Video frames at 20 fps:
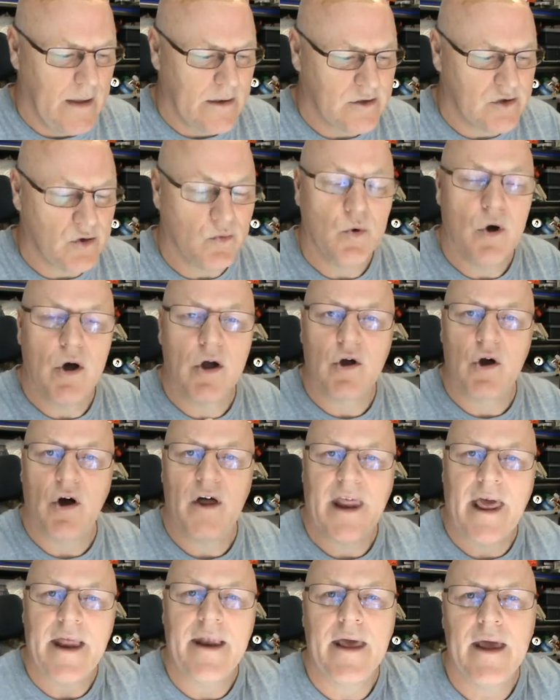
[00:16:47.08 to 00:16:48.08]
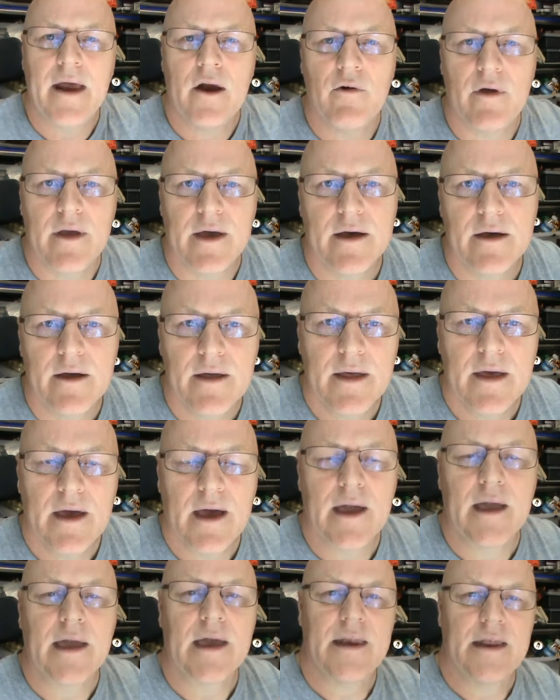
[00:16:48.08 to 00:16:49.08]
to work on an area
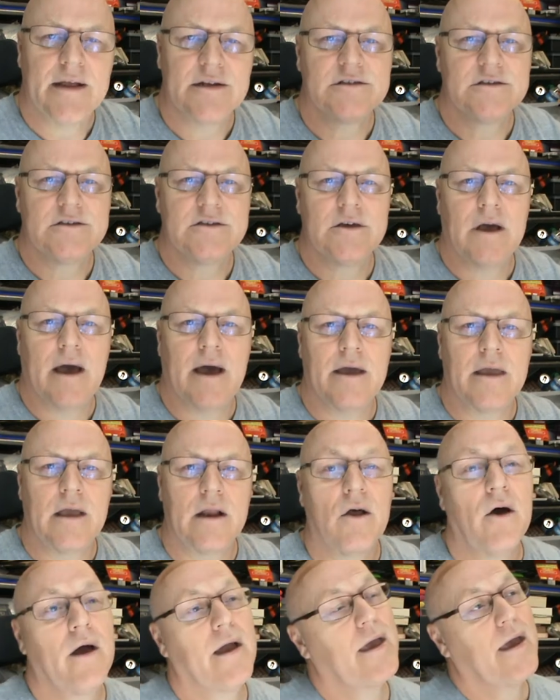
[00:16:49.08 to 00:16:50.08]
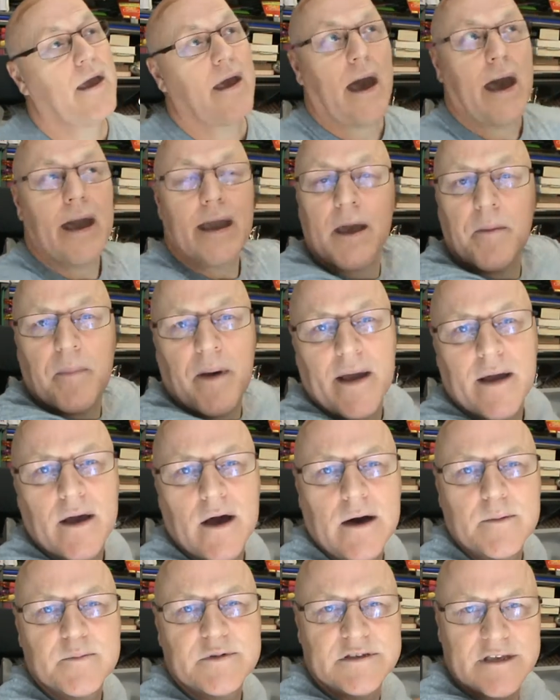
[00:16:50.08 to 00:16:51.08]
and get it to how you like it hang it back
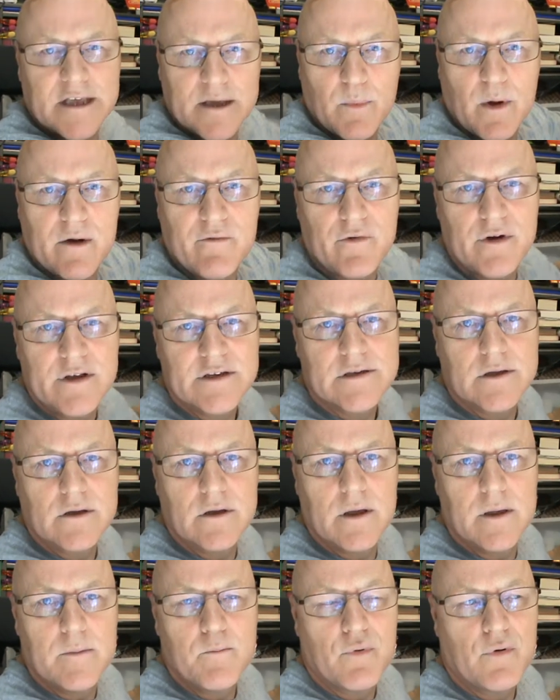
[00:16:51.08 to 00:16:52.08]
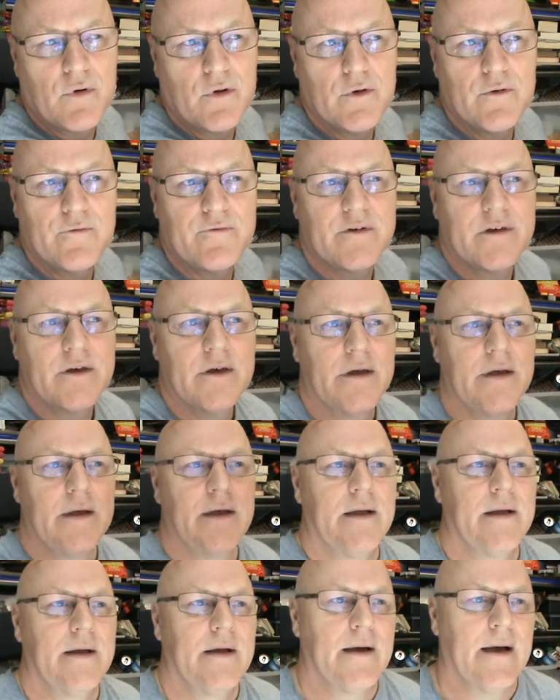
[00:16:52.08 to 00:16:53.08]
up see whether it's improved
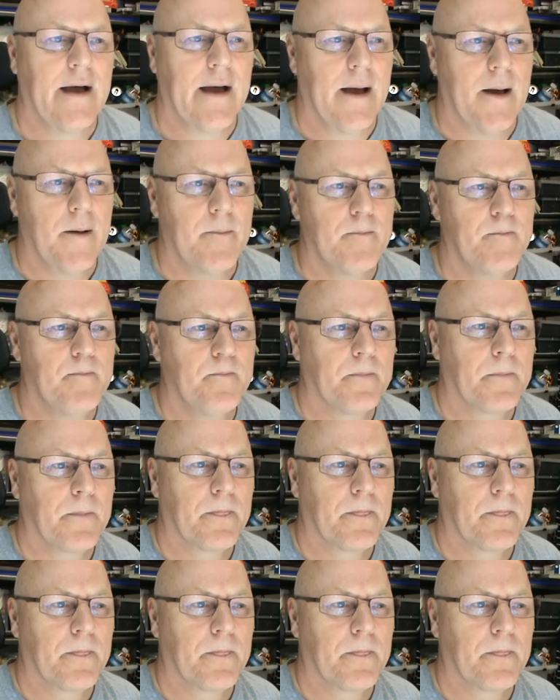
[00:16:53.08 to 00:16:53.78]
um,